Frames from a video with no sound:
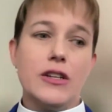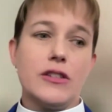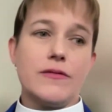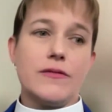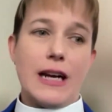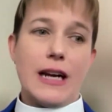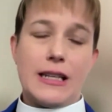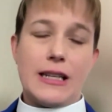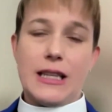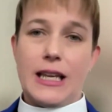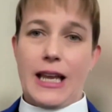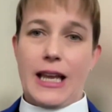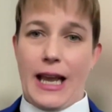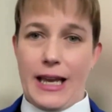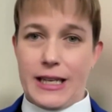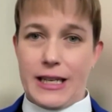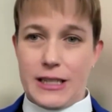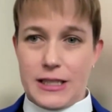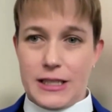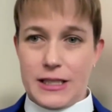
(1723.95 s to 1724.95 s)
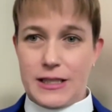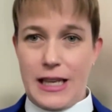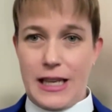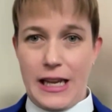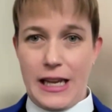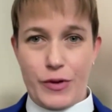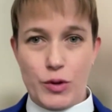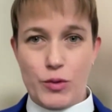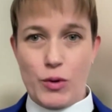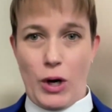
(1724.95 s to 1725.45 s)
directly and
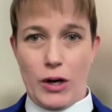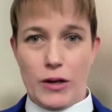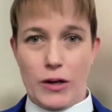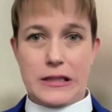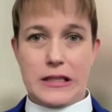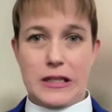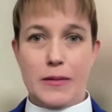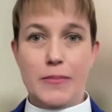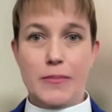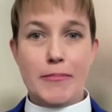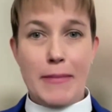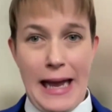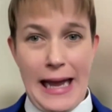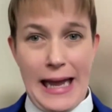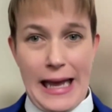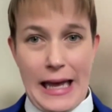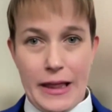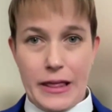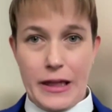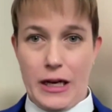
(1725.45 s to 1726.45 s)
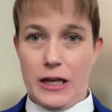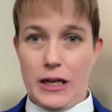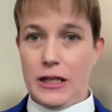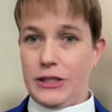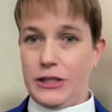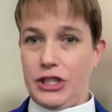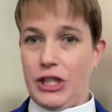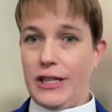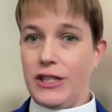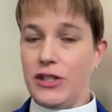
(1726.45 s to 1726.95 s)
save you all some math
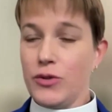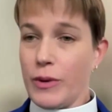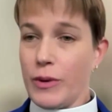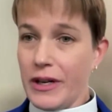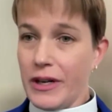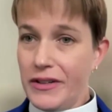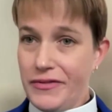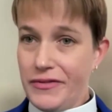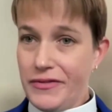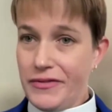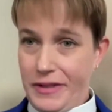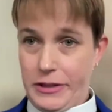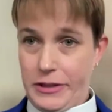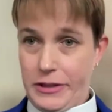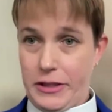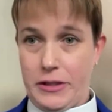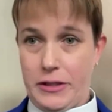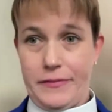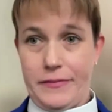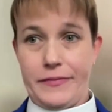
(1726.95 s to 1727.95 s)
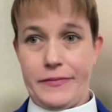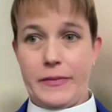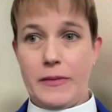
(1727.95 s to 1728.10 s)
on January 1st.